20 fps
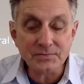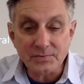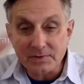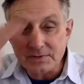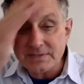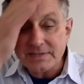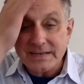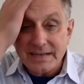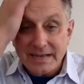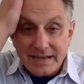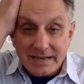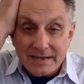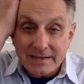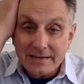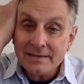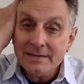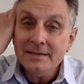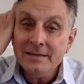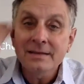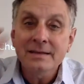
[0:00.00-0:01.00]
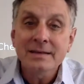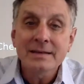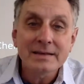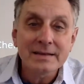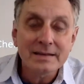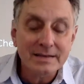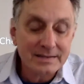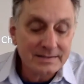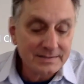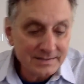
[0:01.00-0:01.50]
for today.
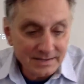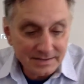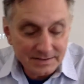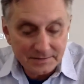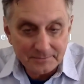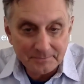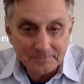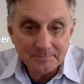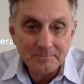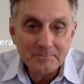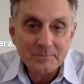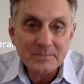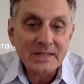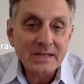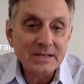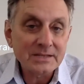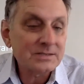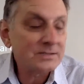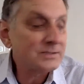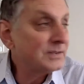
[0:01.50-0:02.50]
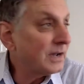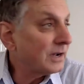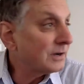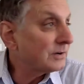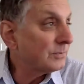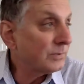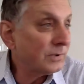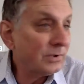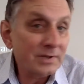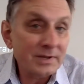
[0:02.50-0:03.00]
This is
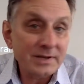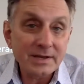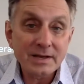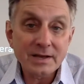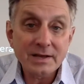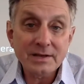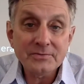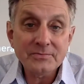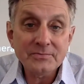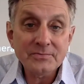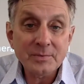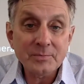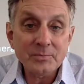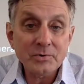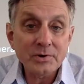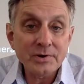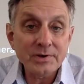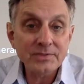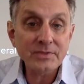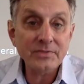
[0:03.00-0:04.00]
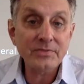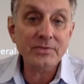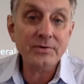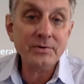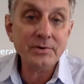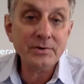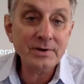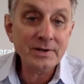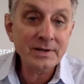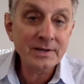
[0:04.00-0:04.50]
Dr. Rowley on February the
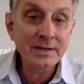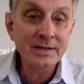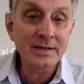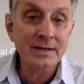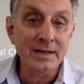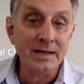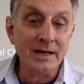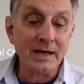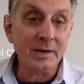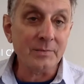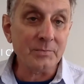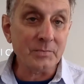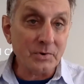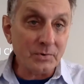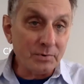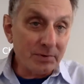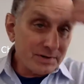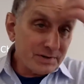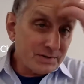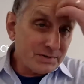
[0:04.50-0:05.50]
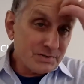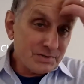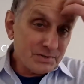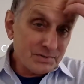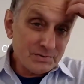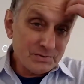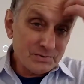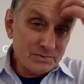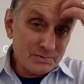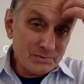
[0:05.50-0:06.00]
3rd. I'm going
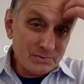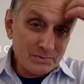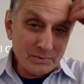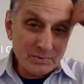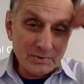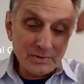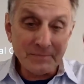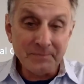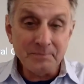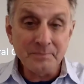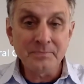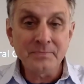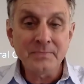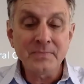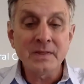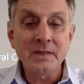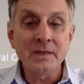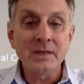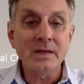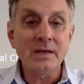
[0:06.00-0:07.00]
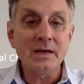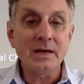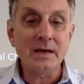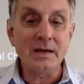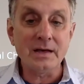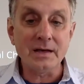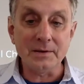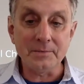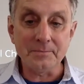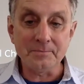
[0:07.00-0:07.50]
to
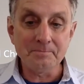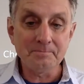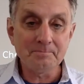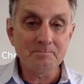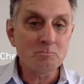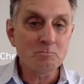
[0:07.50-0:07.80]
let's